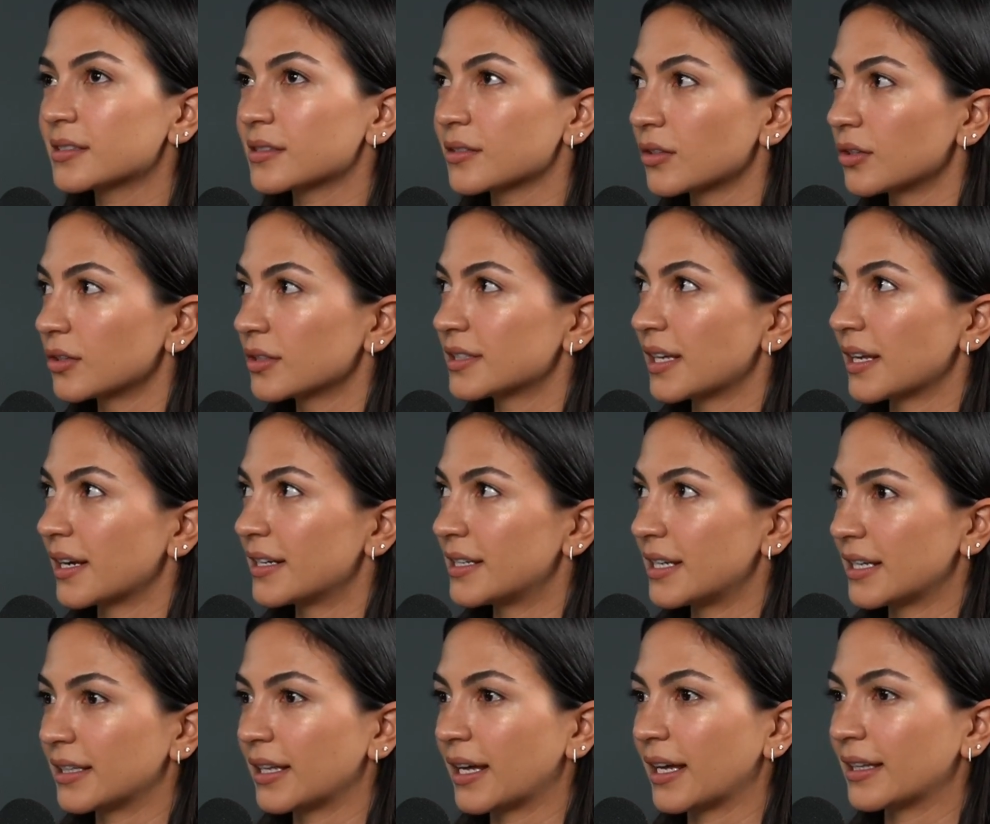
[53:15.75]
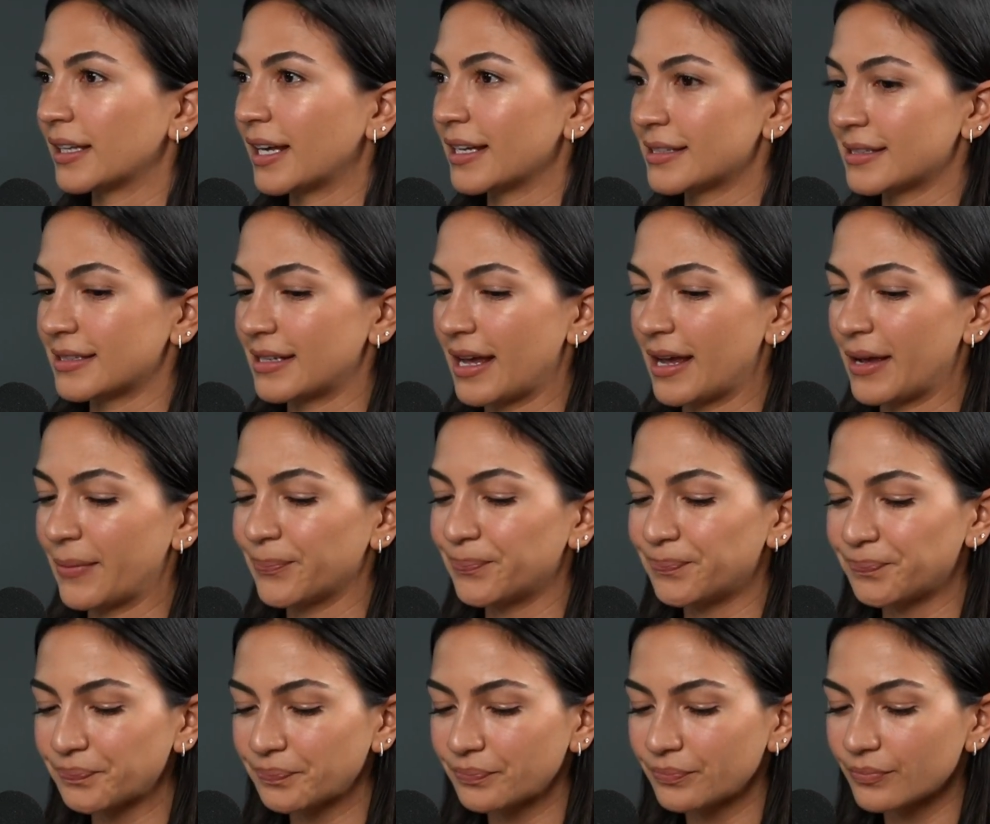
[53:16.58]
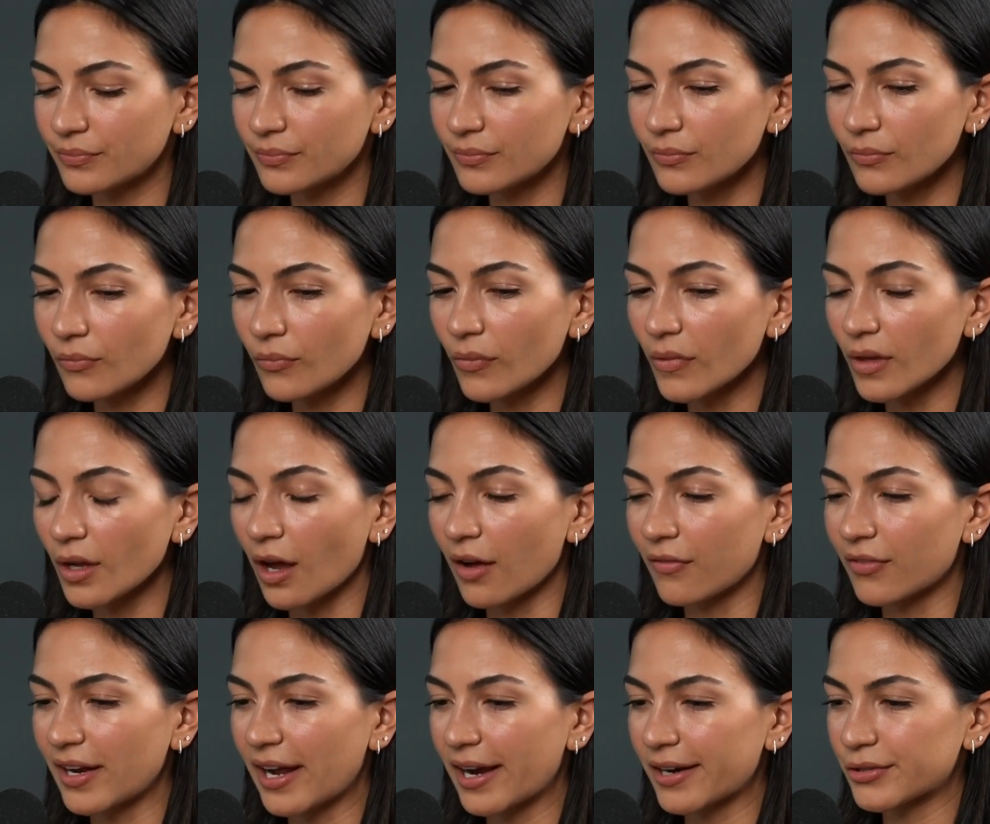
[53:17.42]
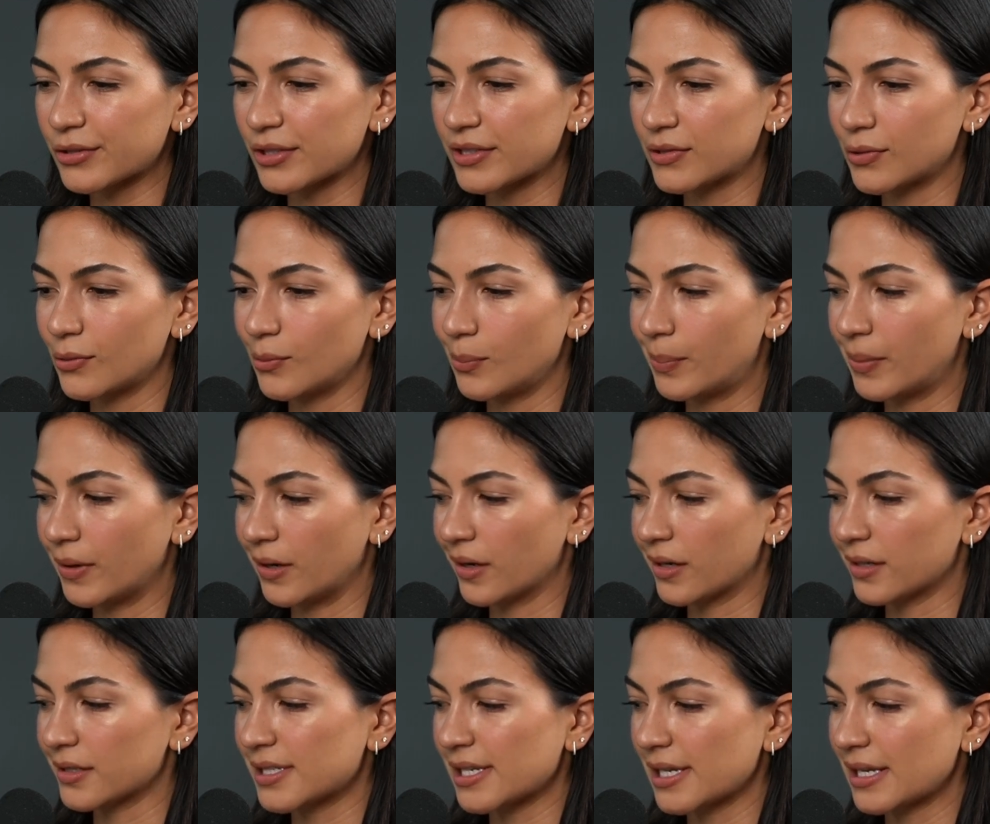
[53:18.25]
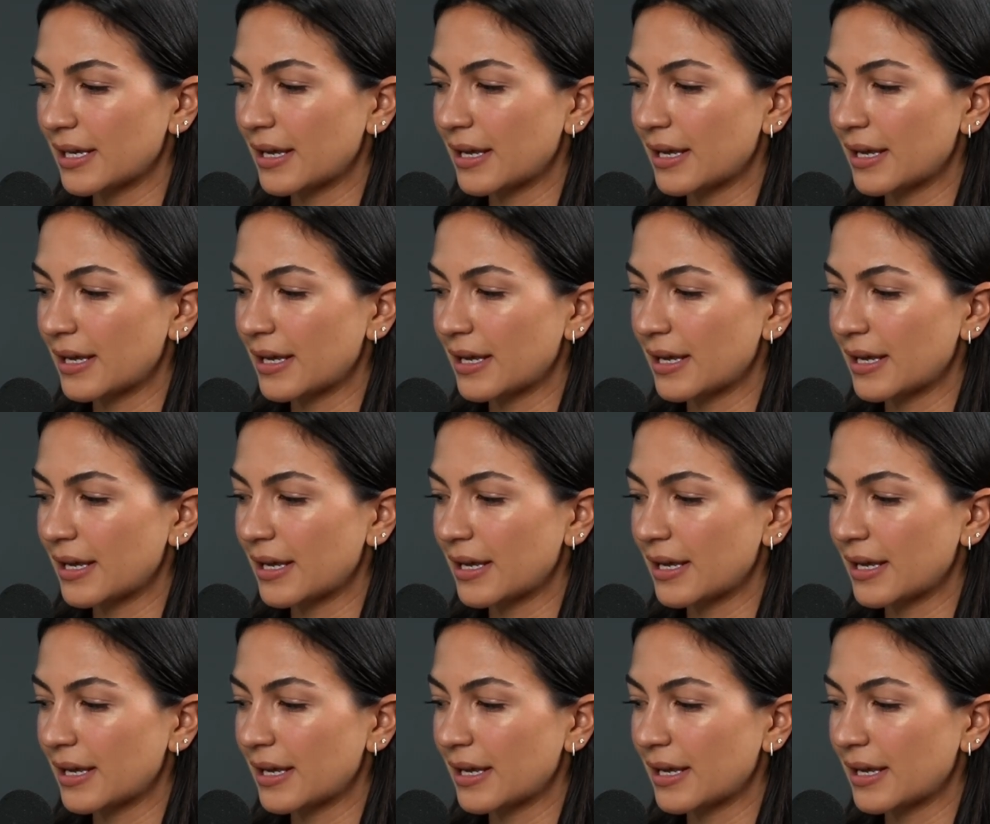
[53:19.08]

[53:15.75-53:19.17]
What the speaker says: looked at a deadline last night of an actress who booked